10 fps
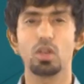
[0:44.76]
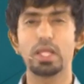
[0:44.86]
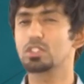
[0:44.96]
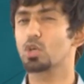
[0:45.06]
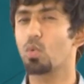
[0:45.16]
Or
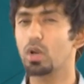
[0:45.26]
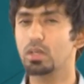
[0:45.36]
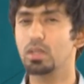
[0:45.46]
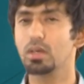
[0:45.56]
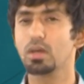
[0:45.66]
length is a
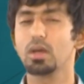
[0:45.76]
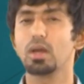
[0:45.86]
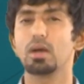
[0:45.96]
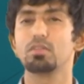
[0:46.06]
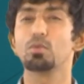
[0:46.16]
quantity
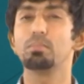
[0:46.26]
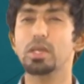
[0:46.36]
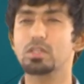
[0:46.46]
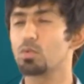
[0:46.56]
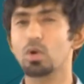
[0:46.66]
to
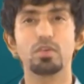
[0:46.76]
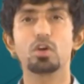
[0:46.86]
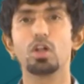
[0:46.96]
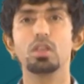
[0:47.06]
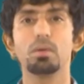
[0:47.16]
measure what we
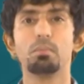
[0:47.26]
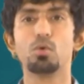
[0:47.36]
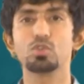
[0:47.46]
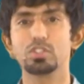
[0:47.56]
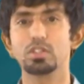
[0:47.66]
call
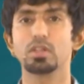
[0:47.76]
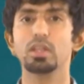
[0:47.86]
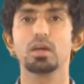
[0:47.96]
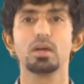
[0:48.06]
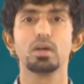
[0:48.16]
motion,
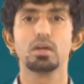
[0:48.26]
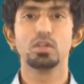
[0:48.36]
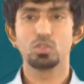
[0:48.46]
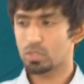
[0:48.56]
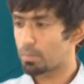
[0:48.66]
right?
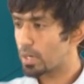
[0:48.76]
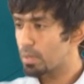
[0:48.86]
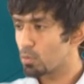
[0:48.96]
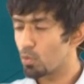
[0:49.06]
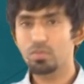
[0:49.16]
So
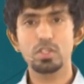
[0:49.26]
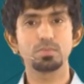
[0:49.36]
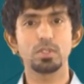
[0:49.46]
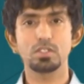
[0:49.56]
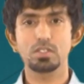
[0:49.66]
somebody moved
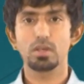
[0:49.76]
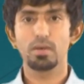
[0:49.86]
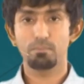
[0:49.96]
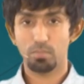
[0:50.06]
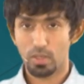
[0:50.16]
this much,
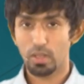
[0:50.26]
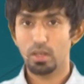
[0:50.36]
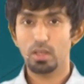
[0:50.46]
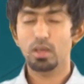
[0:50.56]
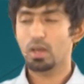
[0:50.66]
right?
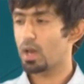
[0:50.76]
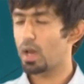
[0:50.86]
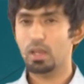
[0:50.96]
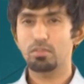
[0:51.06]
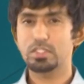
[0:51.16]

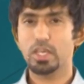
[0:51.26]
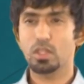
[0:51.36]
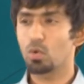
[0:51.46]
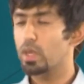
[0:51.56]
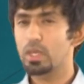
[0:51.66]
And we say
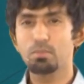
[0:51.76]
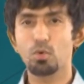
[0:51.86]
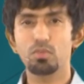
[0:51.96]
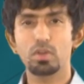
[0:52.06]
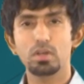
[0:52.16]
that, okay, he
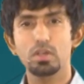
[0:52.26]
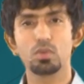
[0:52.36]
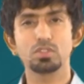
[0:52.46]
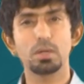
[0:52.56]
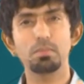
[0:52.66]
moved, you
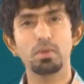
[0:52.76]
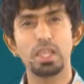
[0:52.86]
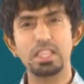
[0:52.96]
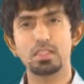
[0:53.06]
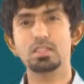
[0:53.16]
know, some
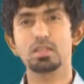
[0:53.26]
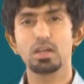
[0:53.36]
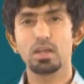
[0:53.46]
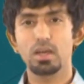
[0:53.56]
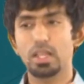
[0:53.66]
length.
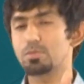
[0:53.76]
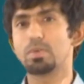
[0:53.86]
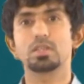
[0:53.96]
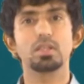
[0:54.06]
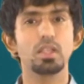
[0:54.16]
Let's
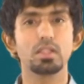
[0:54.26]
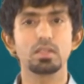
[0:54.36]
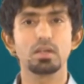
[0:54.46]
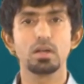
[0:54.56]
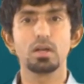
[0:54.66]
measure that
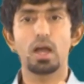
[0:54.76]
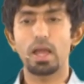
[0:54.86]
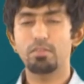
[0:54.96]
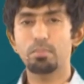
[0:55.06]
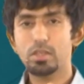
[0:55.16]
length.
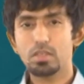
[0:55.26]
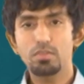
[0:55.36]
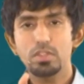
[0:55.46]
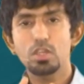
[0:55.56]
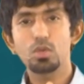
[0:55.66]
And we measure
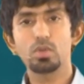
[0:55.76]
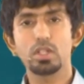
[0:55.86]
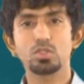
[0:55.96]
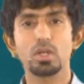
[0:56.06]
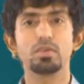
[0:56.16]
it with a
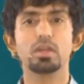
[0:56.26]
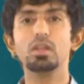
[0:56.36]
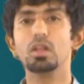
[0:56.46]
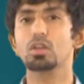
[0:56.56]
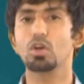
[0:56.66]
unit so that we
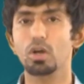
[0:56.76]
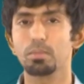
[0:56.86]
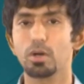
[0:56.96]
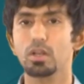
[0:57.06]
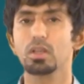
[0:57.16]
can talk
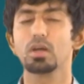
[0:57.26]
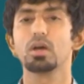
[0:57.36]
about it.